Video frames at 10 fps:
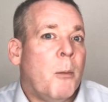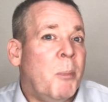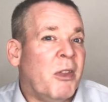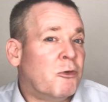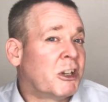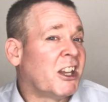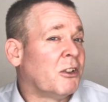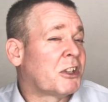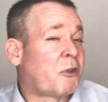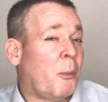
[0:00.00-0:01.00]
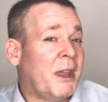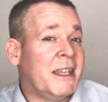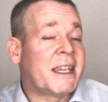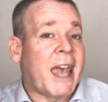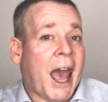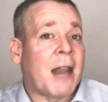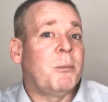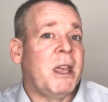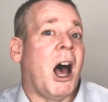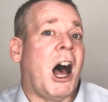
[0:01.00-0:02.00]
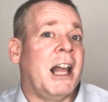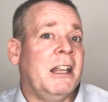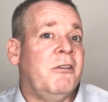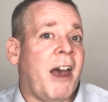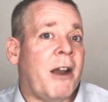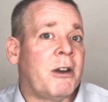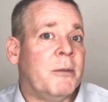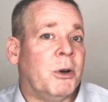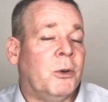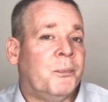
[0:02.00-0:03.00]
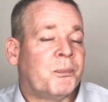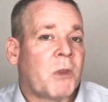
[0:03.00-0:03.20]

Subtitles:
but the results from these can be highly variable.